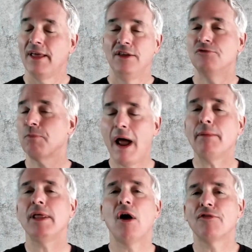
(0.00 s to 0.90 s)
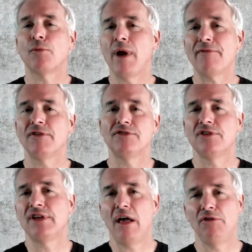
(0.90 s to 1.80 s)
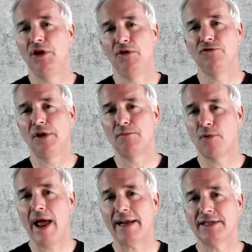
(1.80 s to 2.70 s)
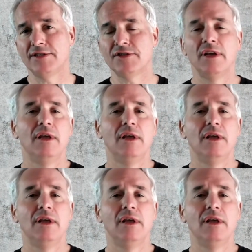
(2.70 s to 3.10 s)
These probably aren't the references I'll use in practice,